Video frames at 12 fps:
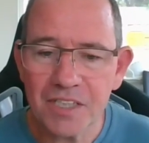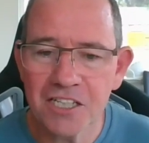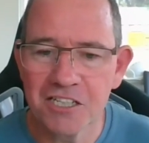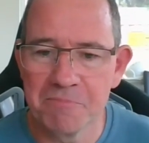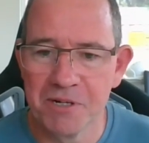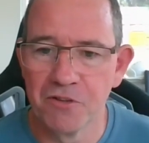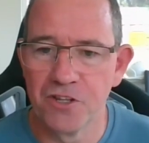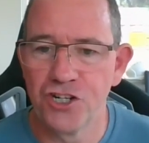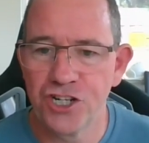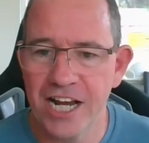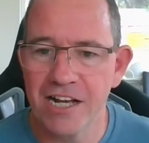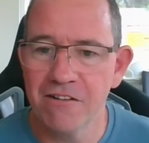to build the
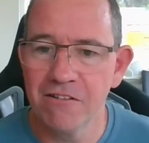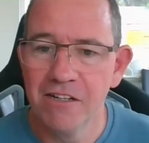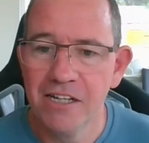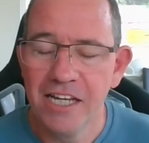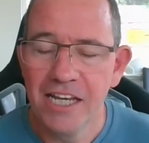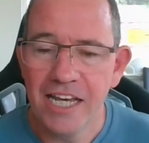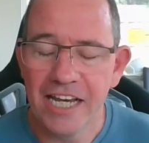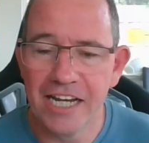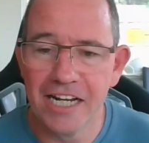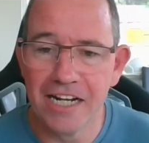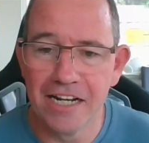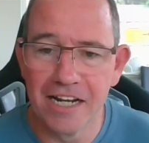shell
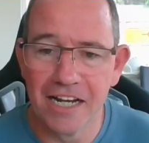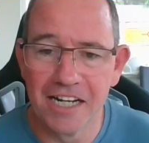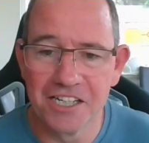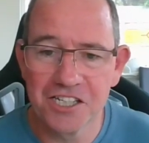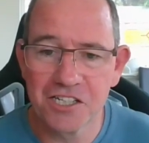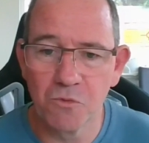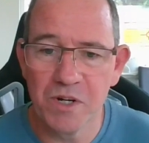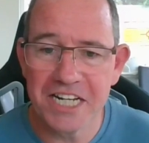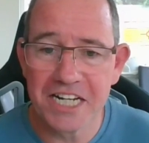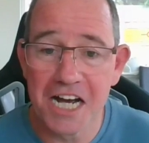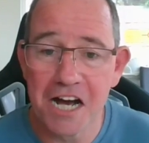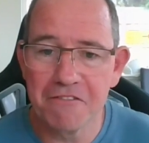in uh, just a week and
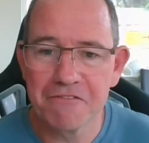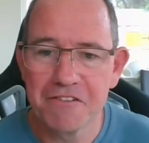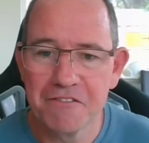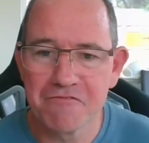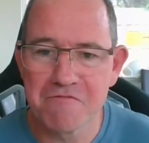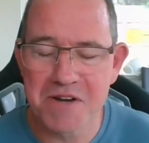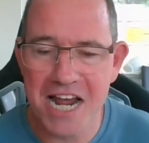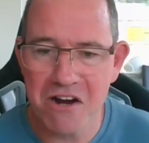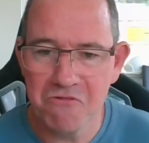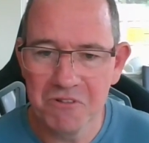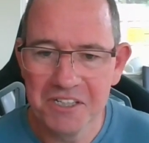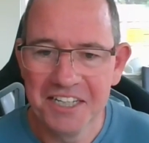a half from now.
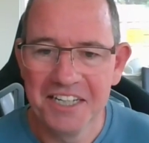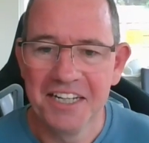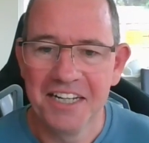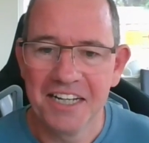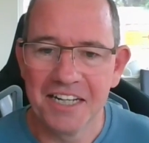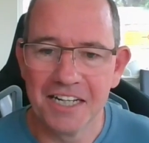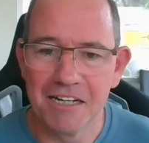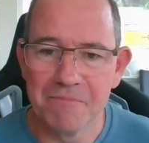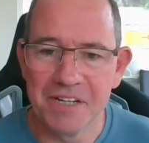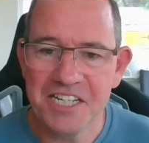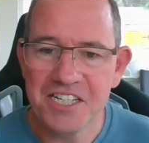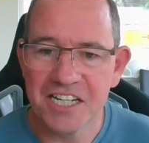Um,
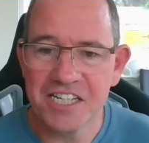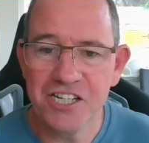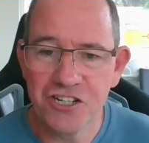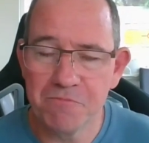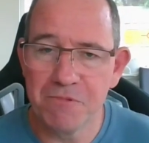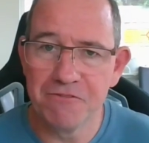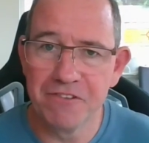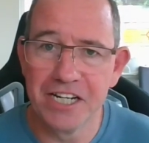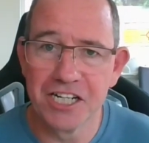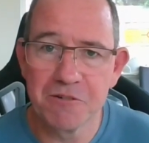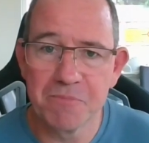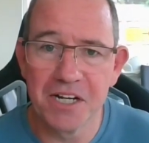he says he should be
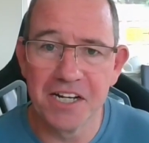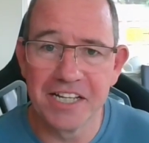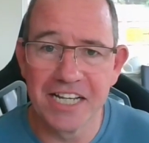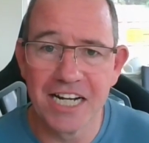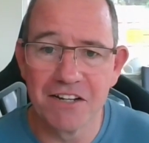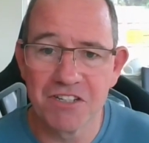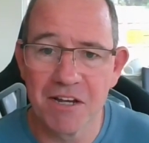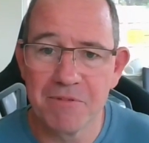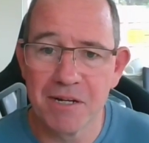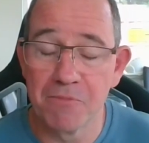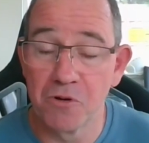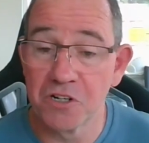finished by the end of
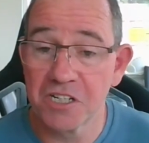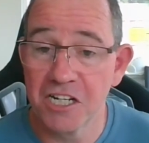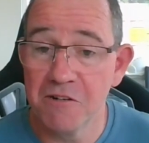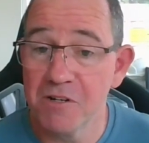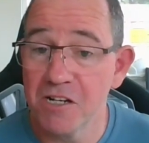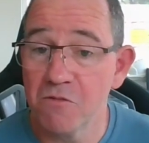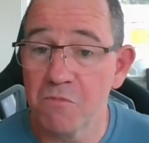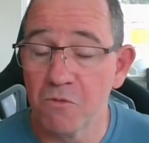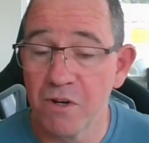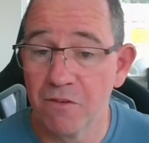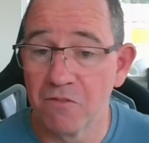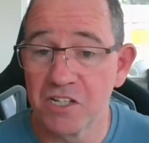September, October, but
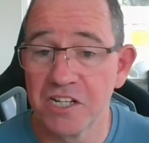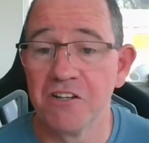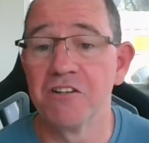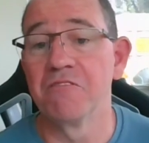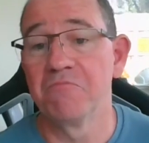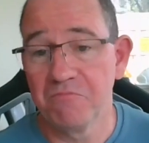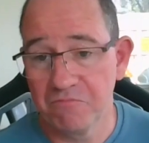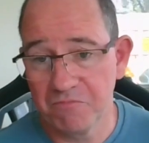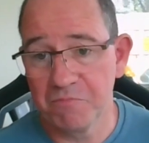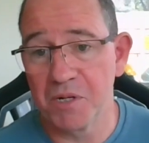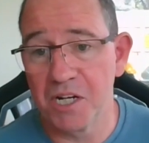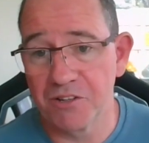we've obviously got
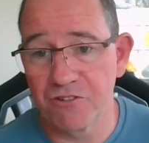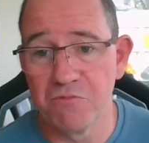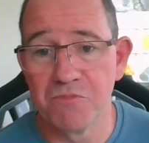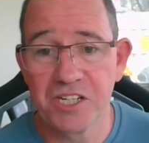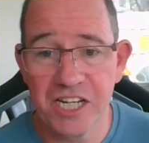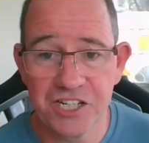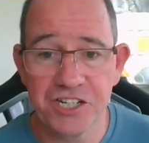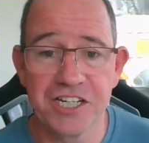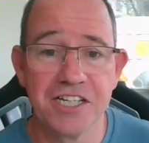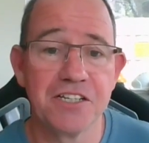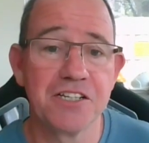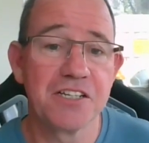bathrooms,
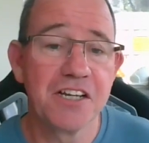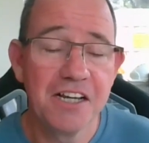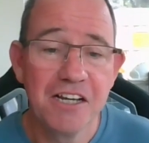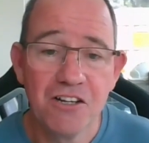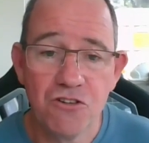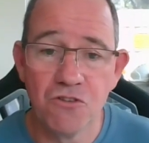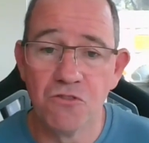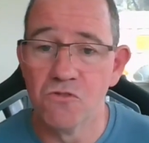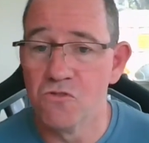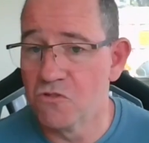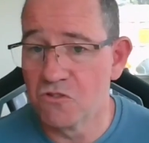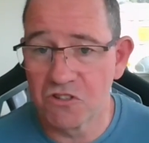kitchens,
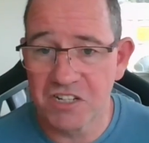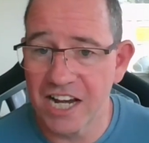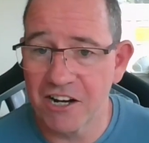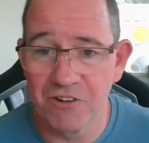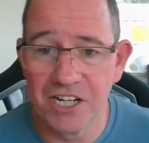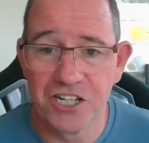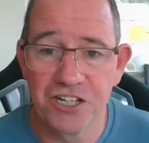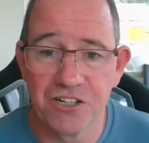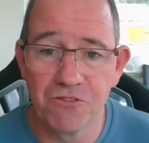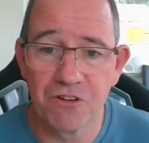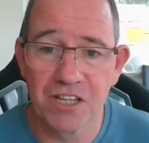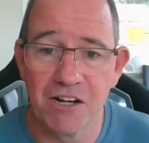doors, decoration,
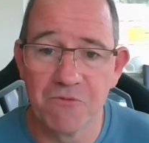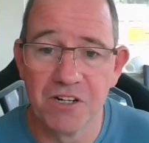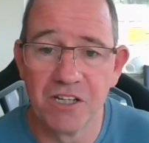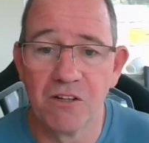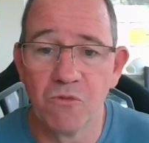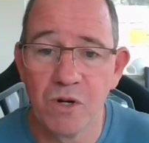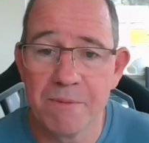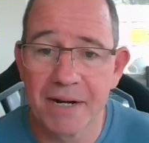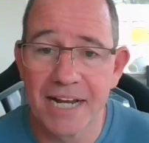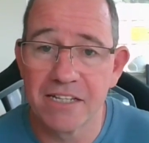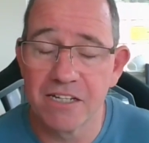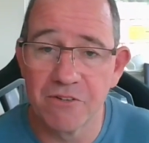all of that work that we
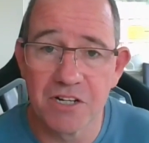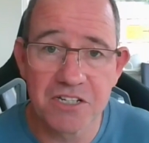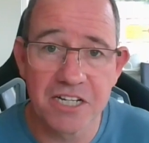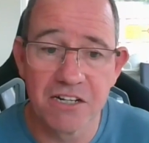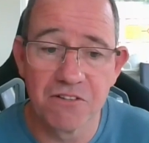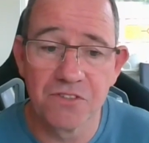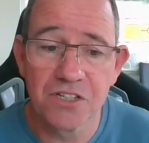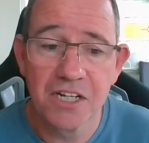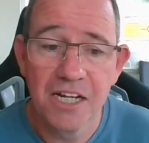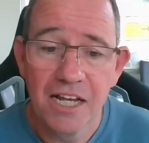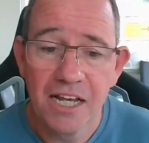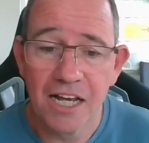plan to do ourselves.
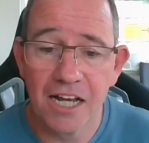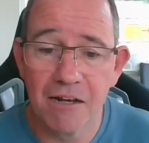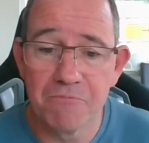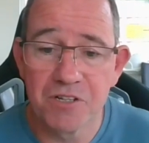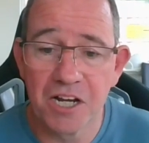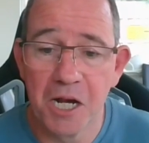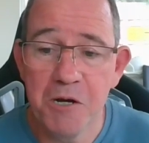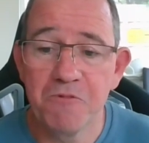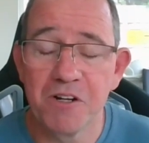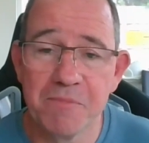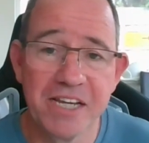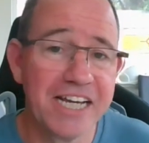Um, so
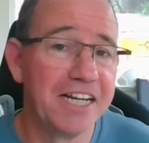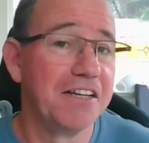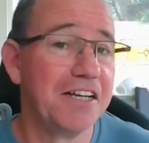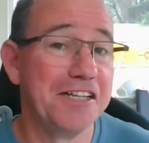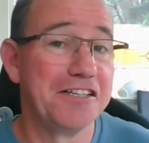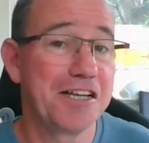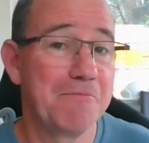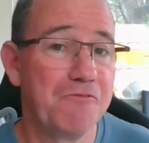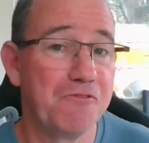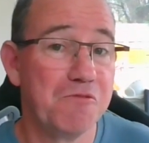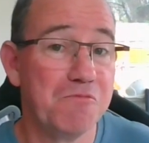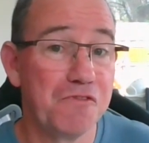hopefully be in in some
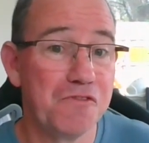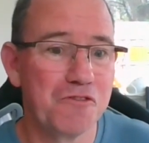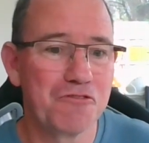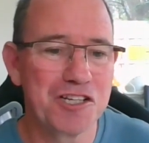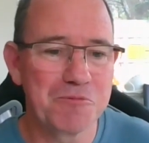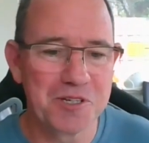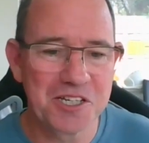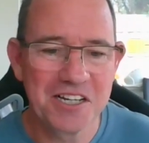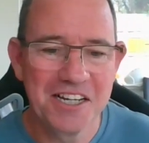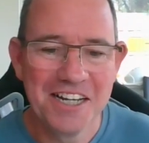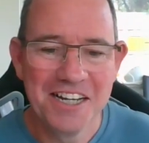form before Christmas.